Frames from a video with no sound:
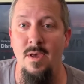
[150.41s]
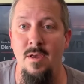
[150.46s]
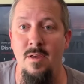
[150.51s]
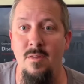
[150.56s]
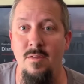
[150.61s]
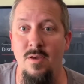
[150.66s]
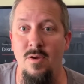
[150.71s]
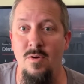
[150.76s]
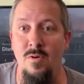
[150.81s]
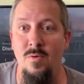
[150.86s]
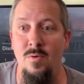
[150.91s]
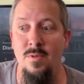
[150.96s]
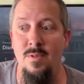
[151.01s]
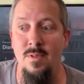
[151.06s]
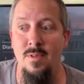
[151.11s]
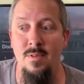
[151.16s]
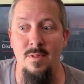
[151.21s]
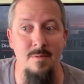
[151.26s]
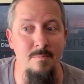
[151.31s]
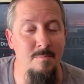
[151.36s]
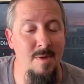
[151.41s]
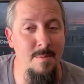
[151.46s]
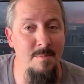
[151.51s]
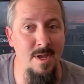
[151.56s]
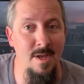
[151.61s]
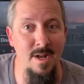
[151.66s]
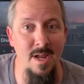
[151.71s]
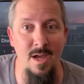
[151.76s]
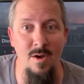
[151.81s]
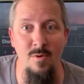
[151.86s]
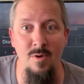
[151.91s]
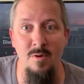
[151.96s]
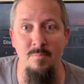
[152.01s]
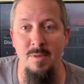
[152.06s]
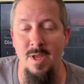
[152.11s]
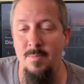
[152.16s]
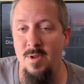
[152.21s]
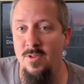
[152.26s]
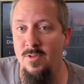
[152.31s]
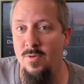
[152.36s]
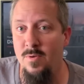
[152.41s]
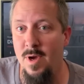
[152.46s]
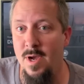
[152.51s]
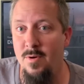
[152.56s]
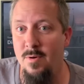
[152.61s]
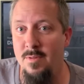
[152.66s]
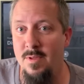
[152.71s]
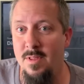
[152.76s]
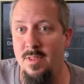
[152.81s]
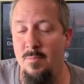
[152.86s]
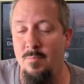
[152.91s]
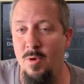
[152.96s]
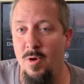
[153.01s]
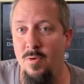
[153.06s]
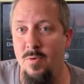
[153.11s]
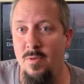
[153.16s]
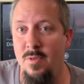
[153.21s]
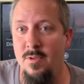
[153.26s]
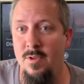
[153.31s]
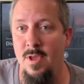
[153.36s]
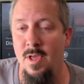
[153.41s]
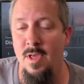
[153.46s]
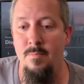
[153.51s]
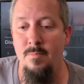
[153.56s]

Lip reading: So maybe an hour, maybe 2 hours at the most,